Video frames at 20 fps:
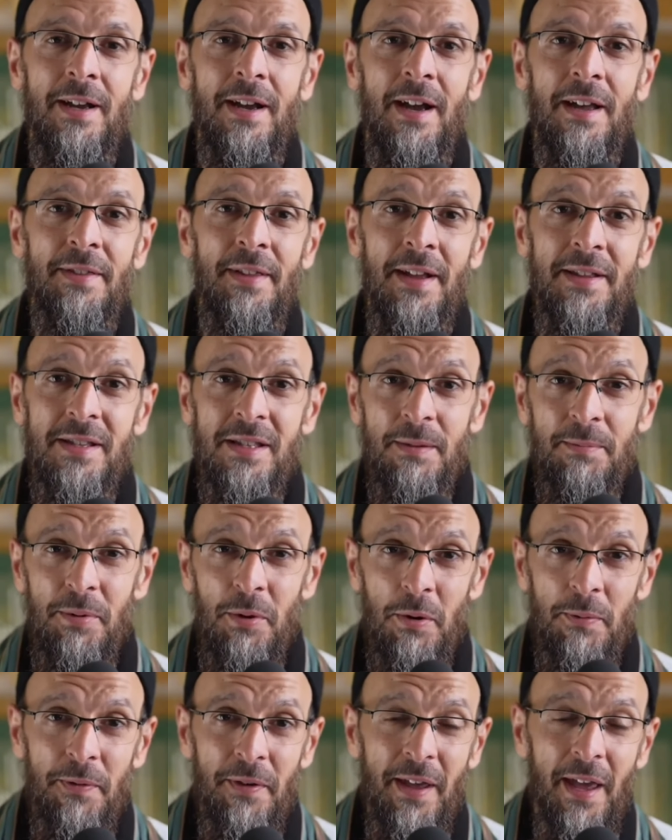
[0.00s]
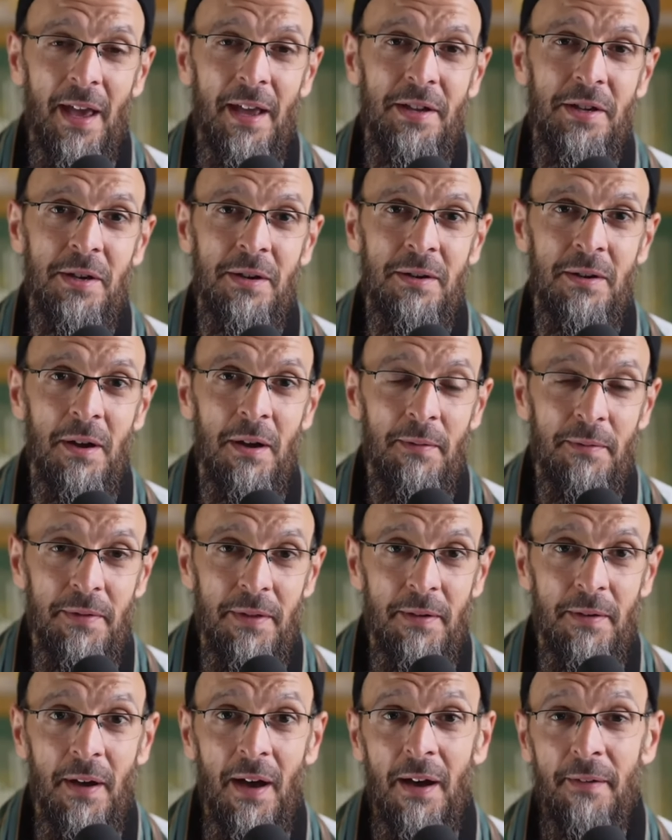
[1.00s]
And that's the purification of
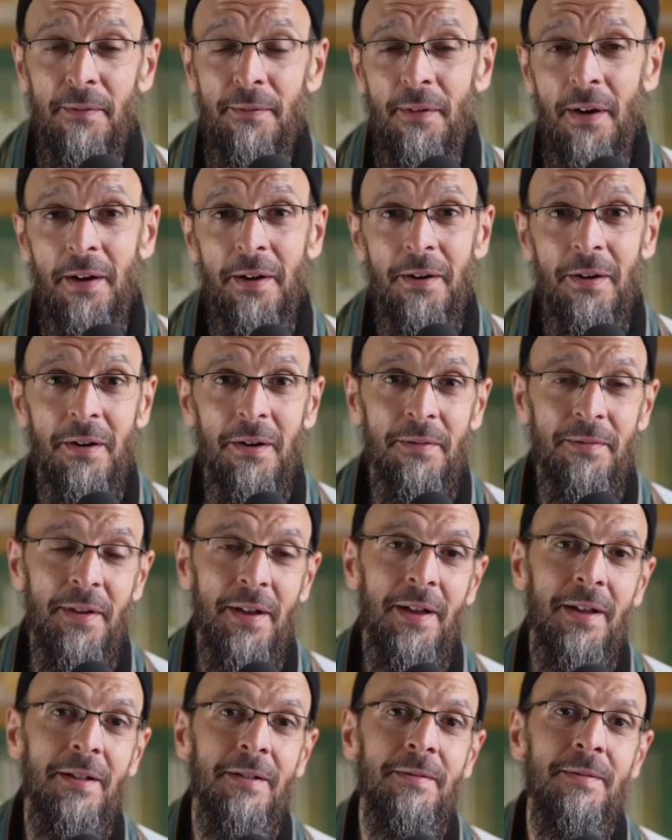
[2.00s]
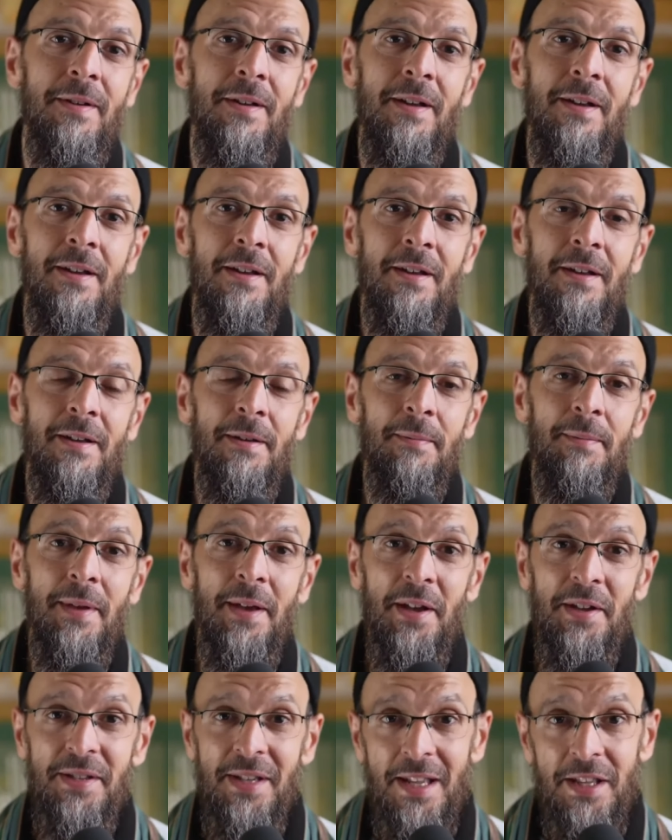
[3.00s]
the fire of hell.
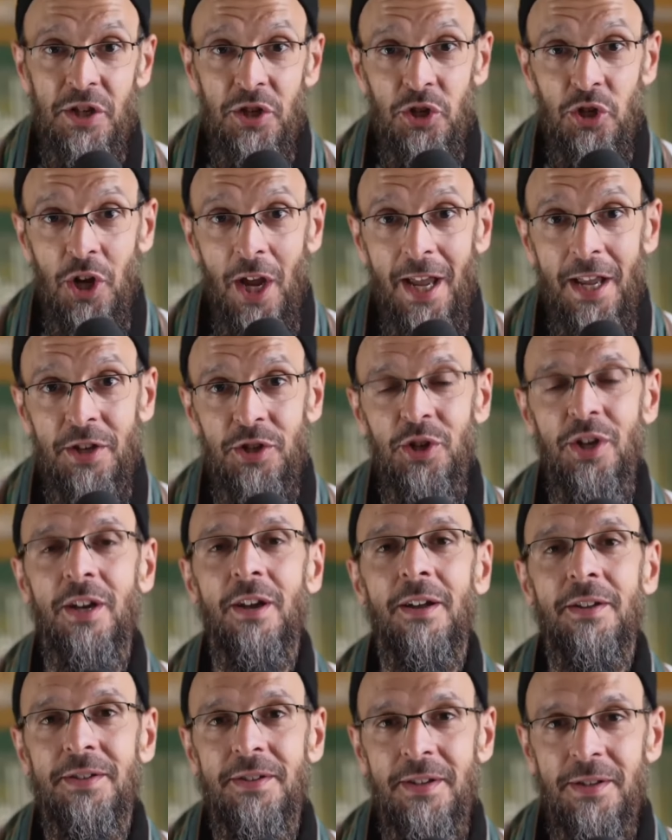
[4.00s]
Because it's changing us.